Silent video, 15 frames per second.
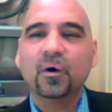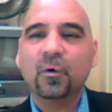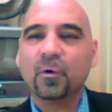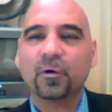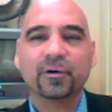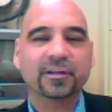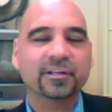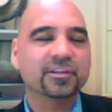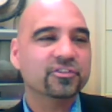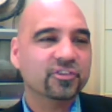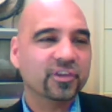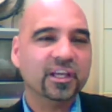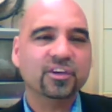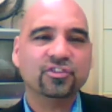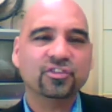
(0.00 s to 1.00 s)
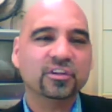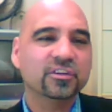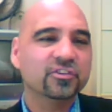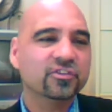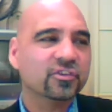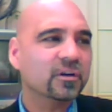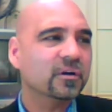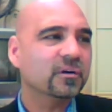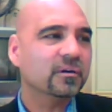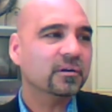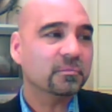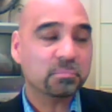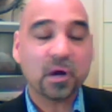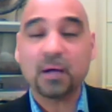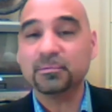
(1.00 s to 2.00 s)
very often
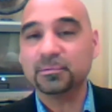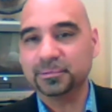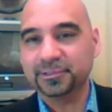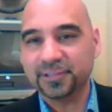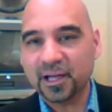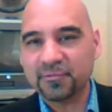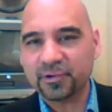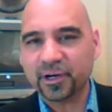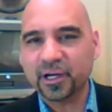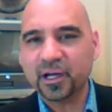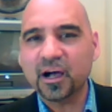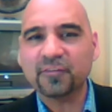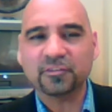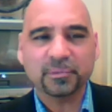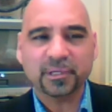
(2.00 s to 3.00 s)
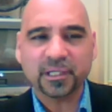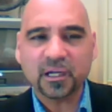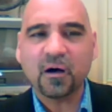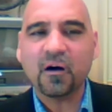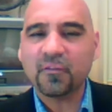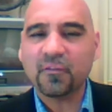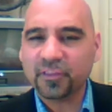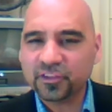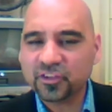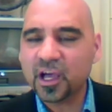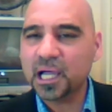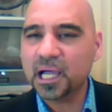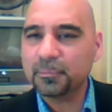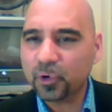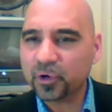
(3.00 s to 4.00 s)
organizations are,
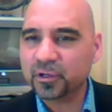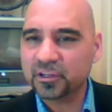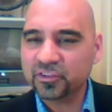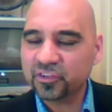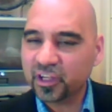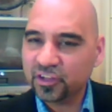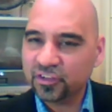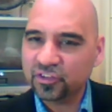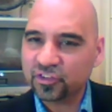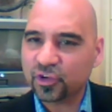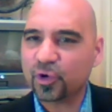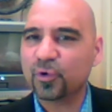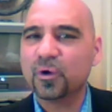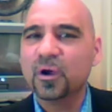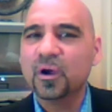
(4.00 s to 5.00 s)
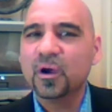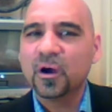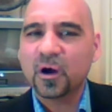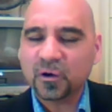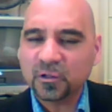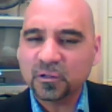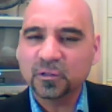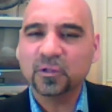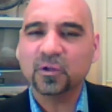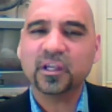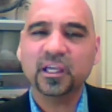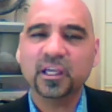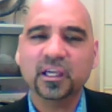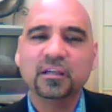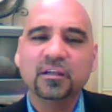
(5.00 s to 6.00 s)
probably not very often, but all the time
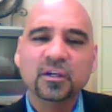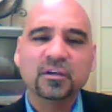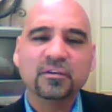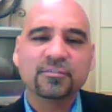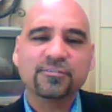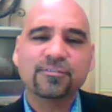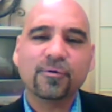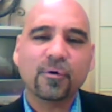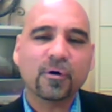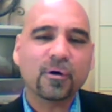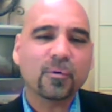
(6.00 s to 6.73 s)
organizations are,